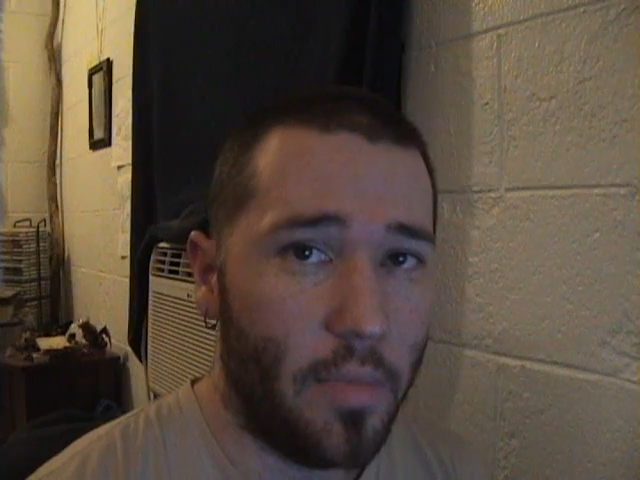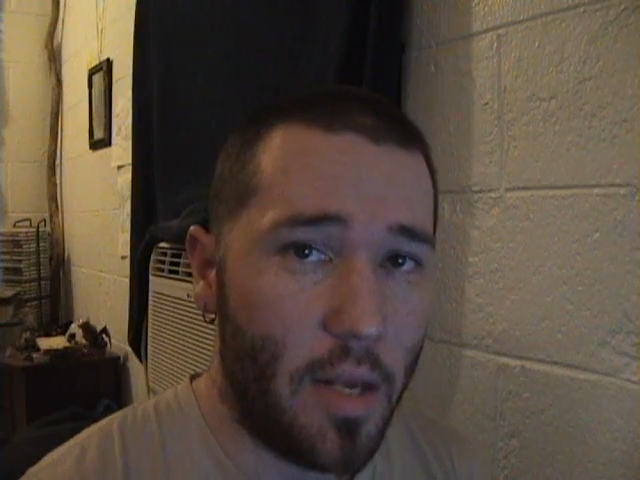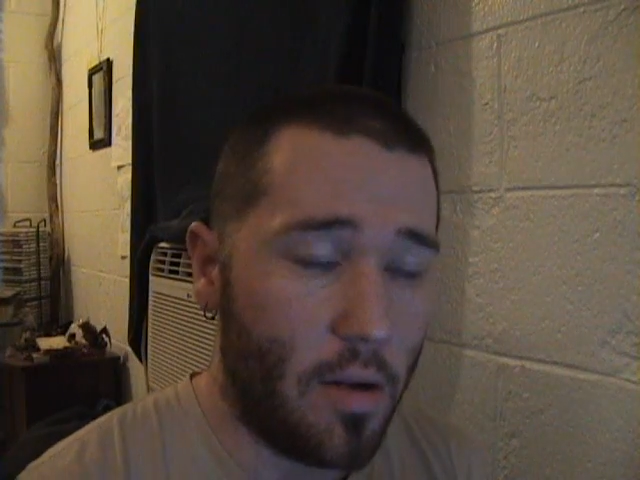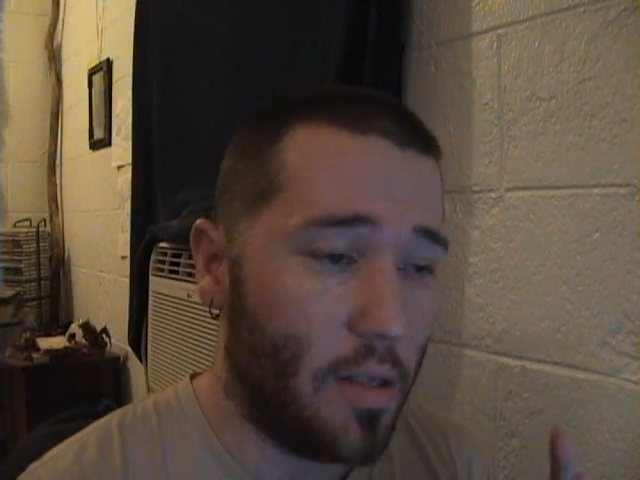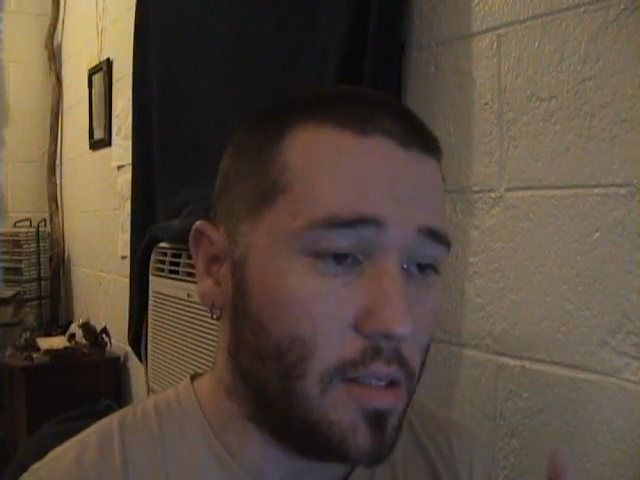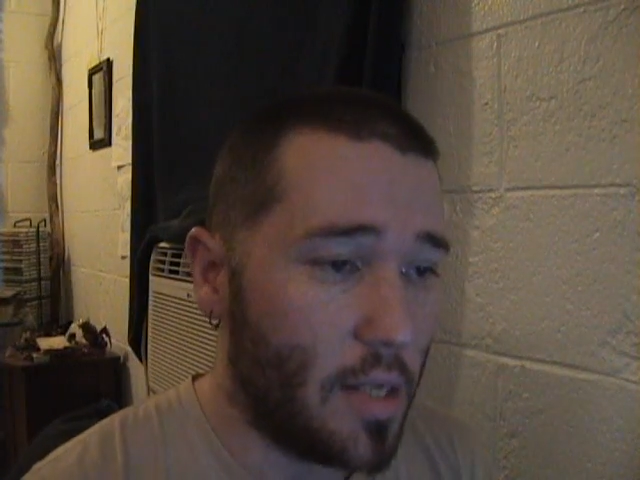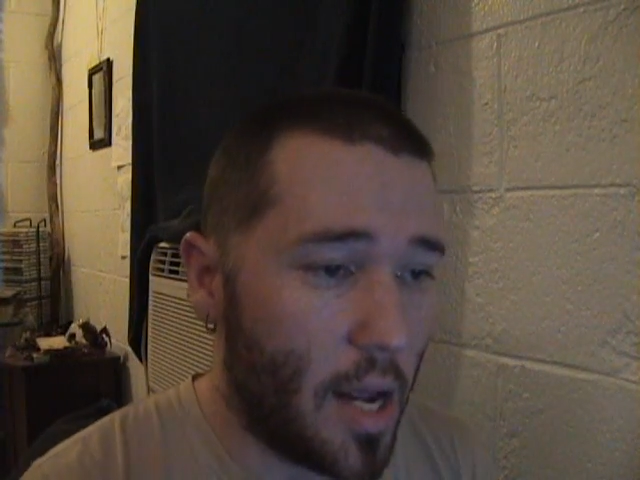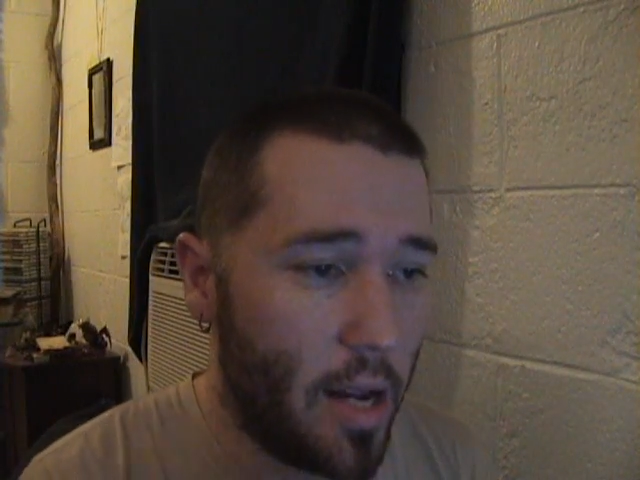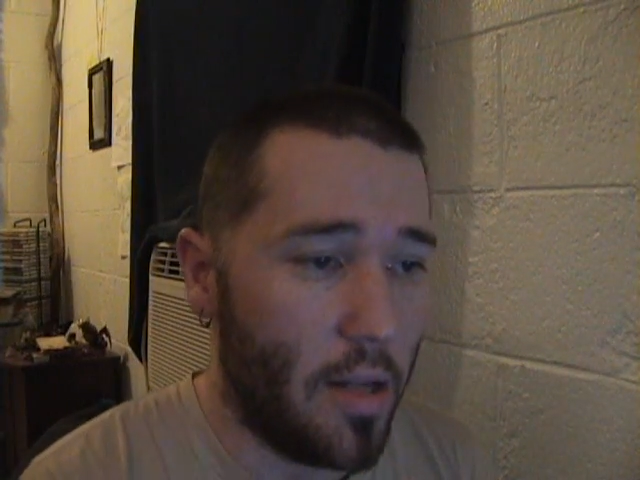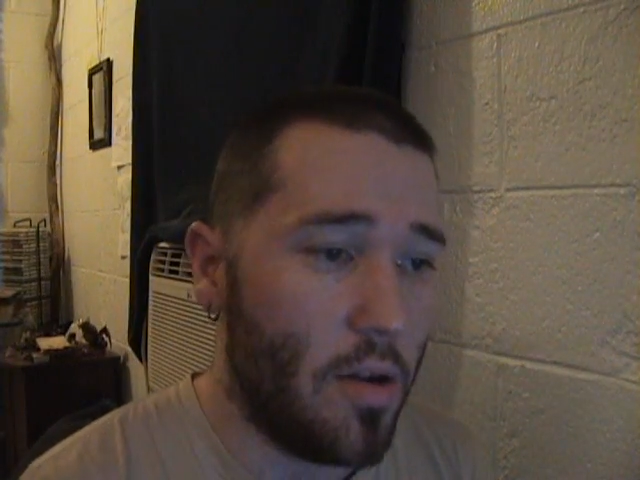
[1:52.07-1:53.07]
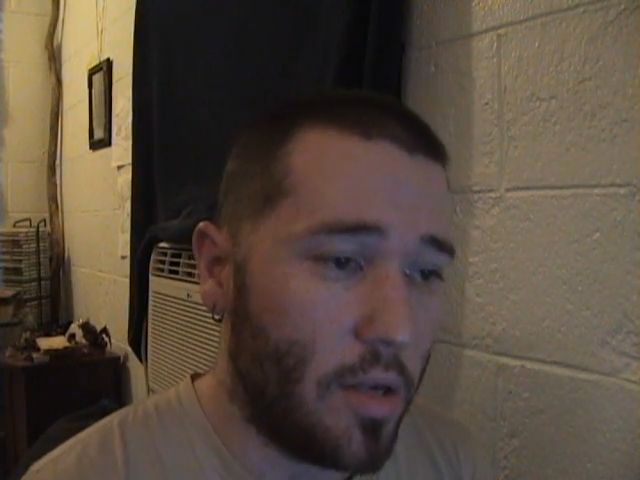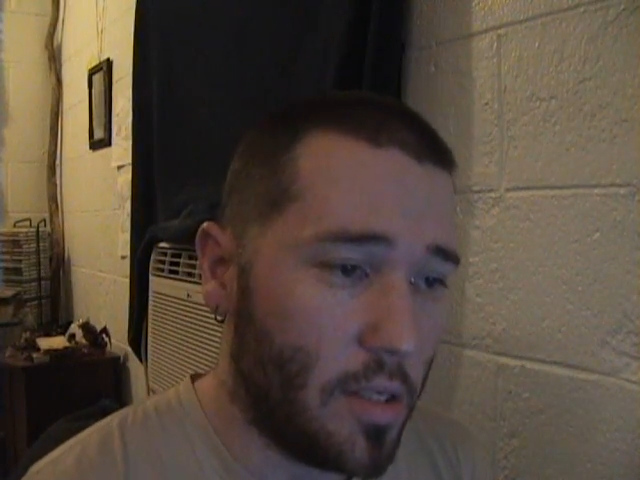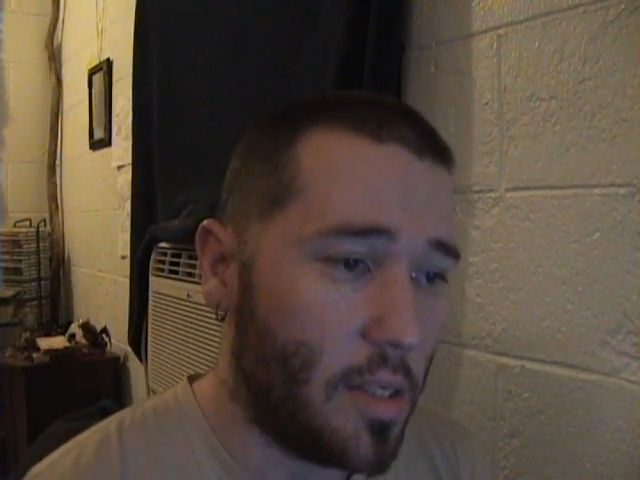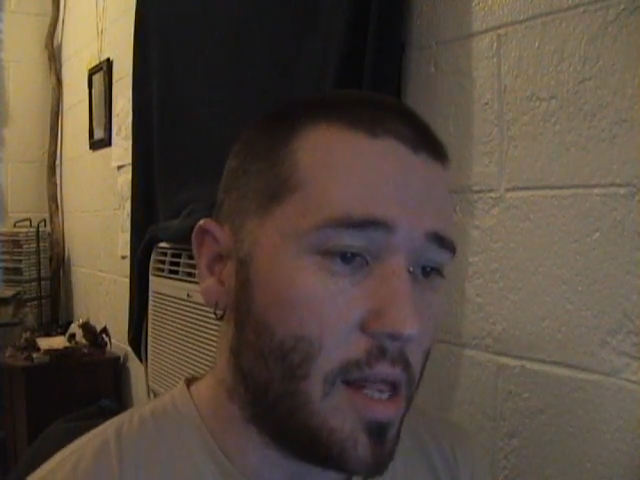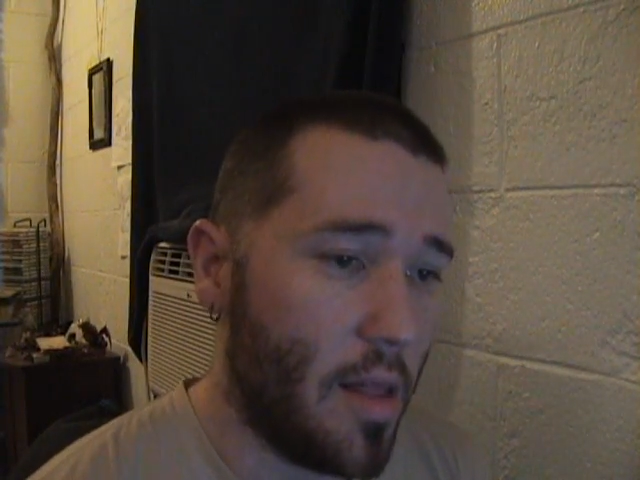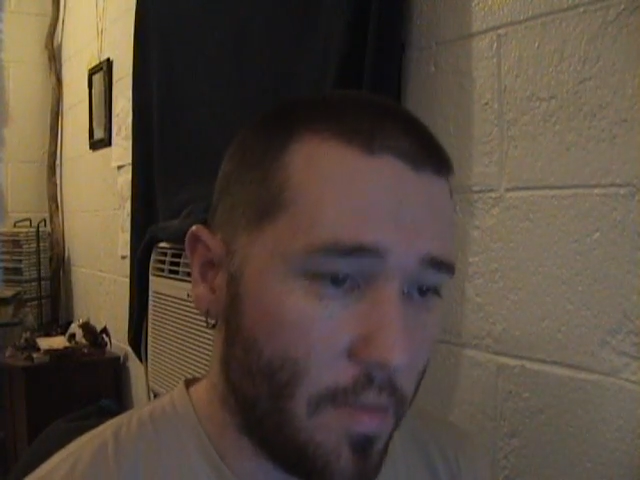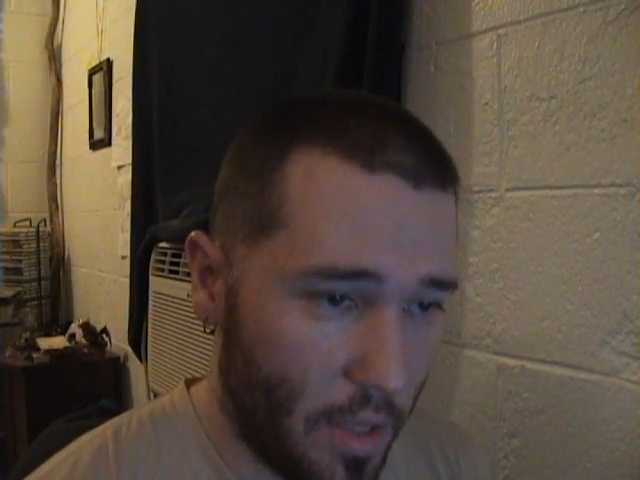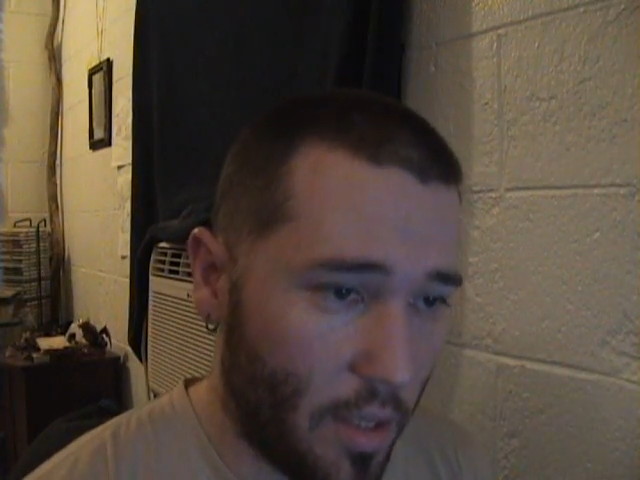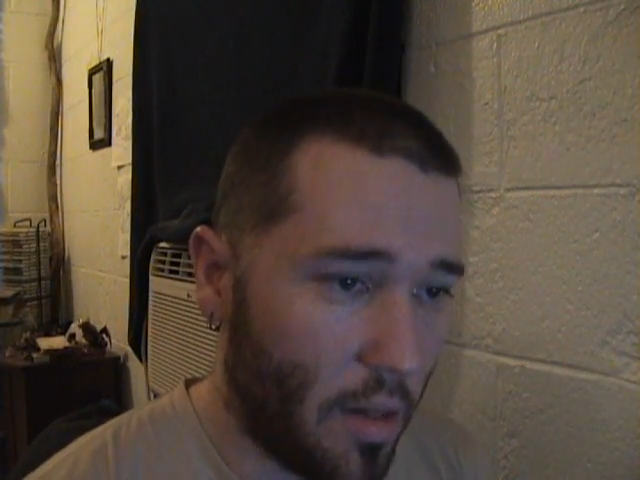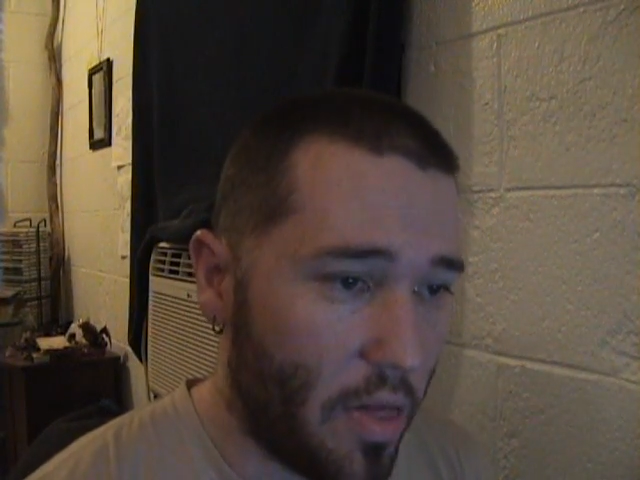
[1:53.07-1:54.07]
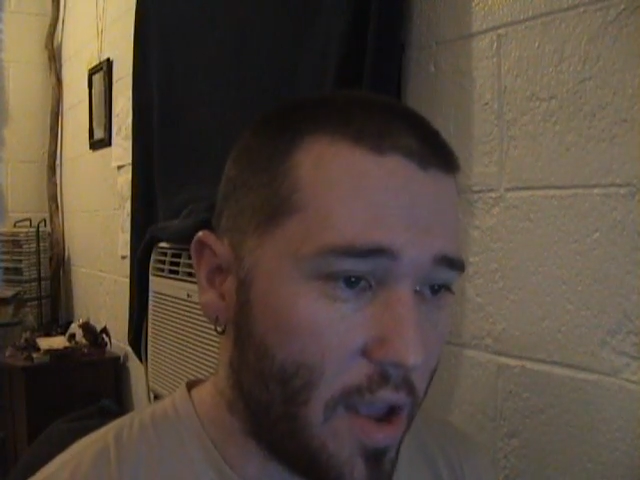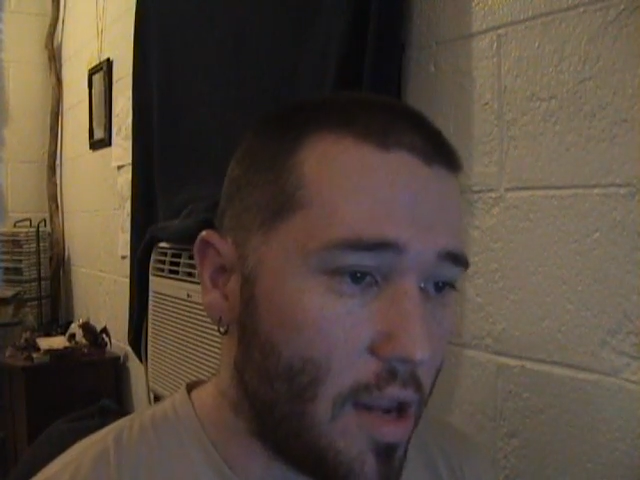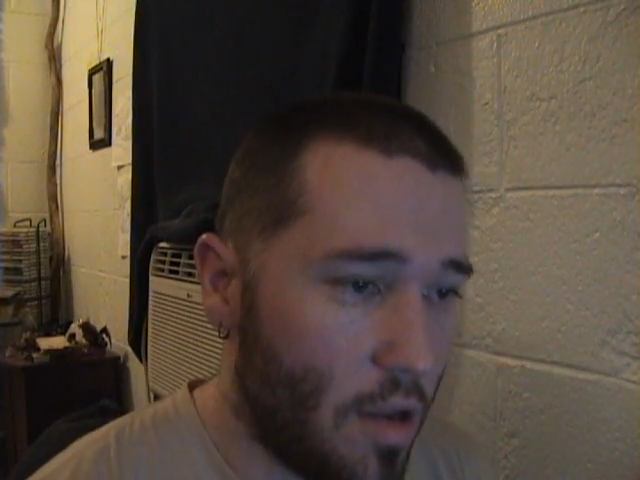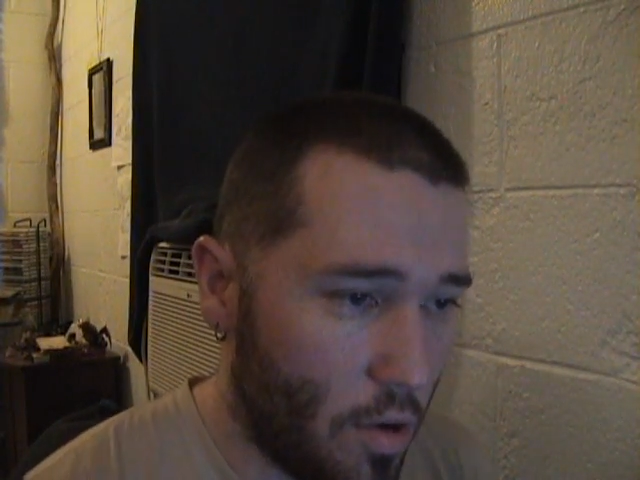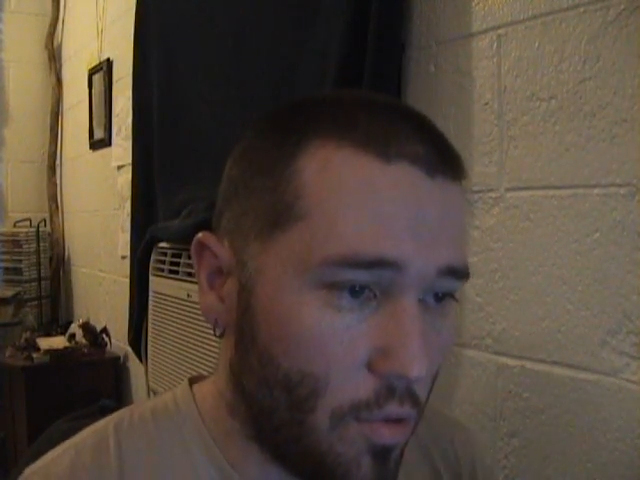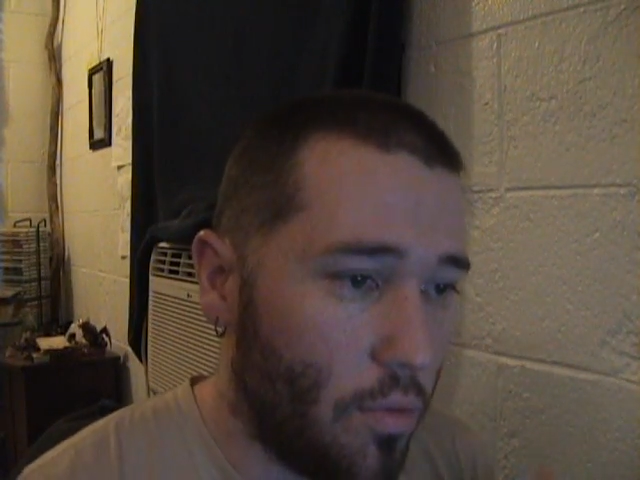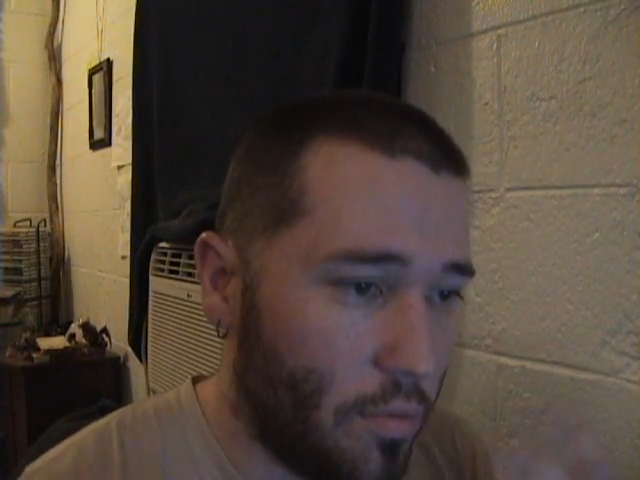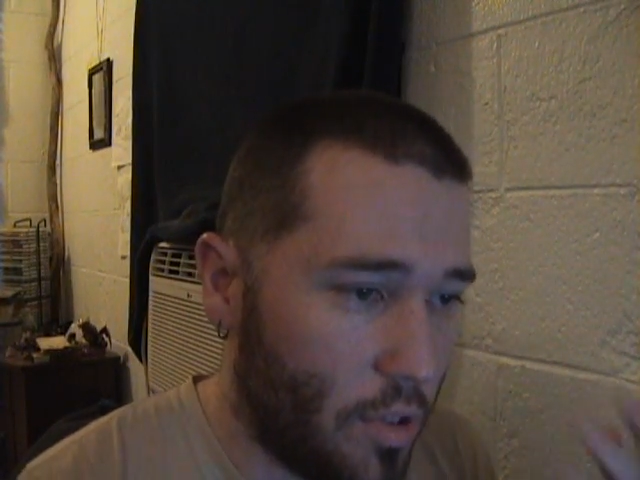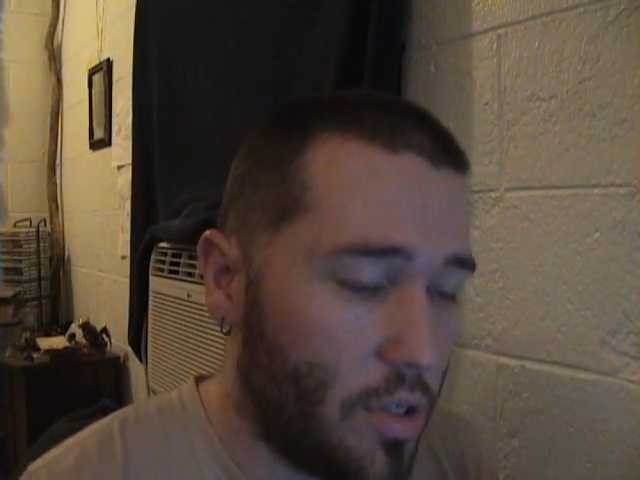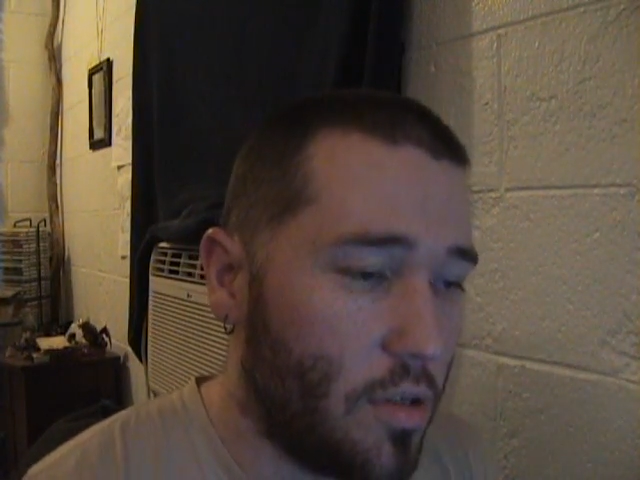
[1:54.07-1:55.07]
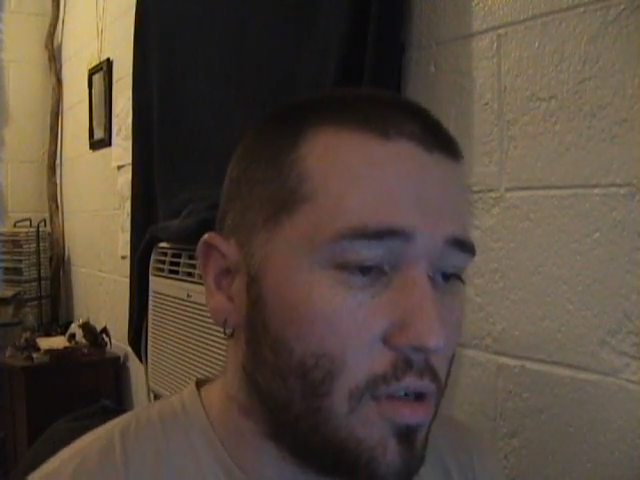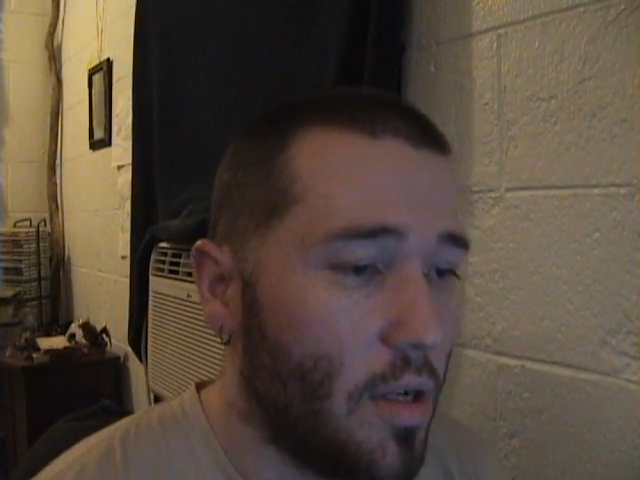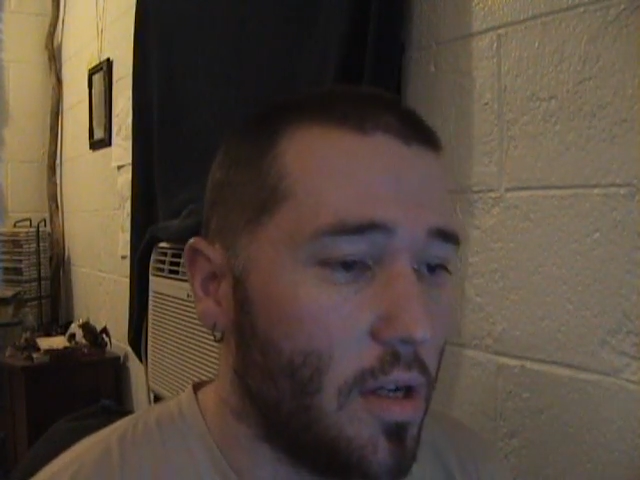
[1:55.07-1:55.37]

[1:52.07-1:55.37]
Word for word: that you can sign that you can send them a little thank you, just